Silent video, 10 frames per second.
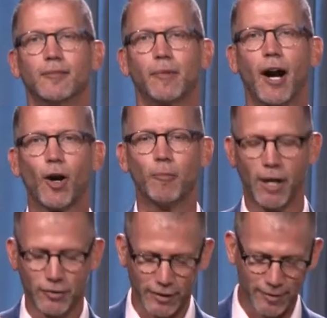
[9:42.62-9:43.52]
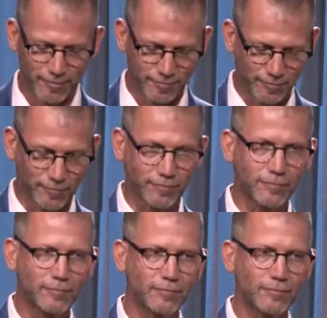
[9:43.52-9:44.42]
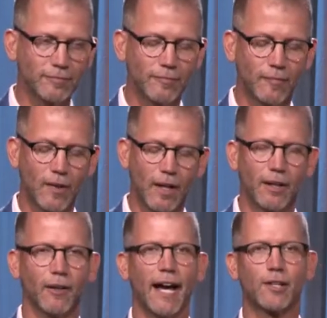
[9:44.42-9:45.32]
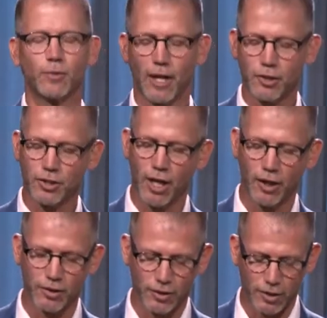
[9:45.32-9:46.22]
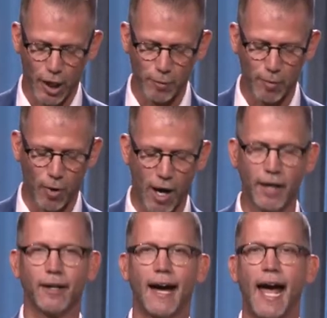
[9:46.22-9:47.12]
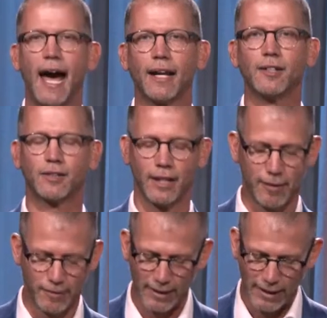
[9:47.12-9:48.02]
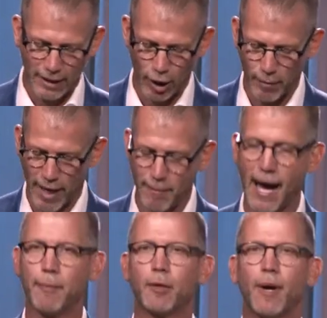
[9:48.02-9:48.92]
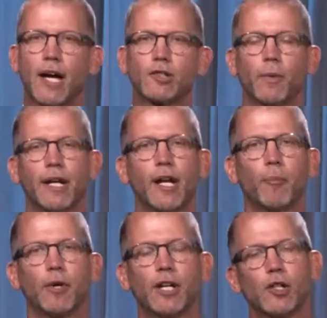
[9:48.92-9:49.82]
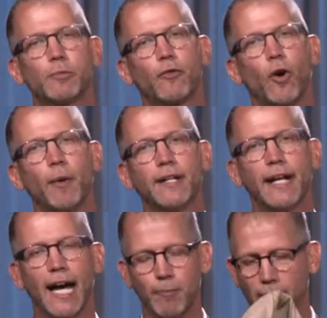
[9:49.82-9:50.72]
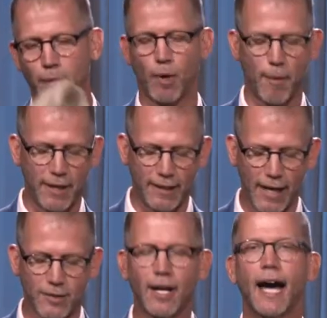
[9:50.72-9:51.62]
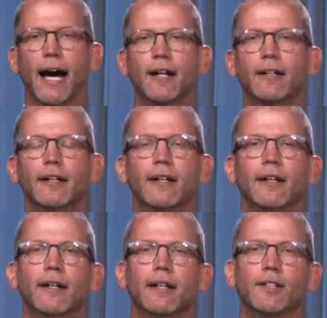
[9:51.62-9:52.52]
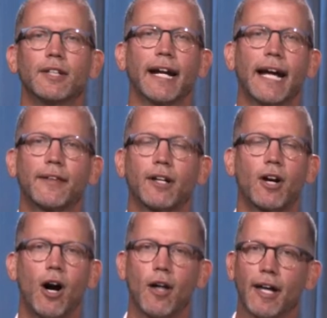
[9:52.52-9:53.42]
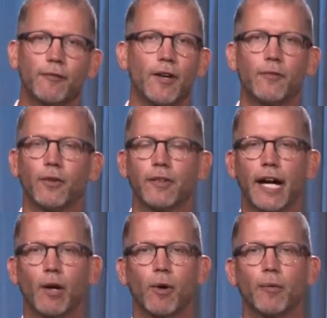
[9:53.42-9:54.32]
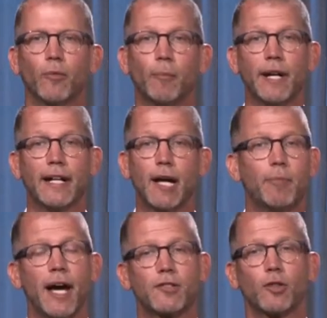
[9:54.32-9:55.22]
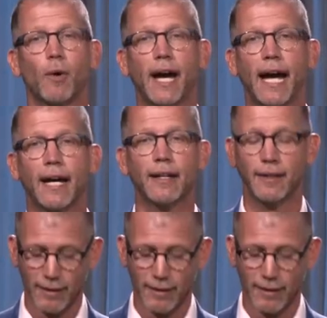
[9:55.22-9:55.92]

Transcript: My heart melted. The last one I'll share is a gentleman brought a hat and he said, you know, my mom had passed away a number of years before my dad, but I brought my dad's hat. He said, I got the call that fateful day when my dad passed away, and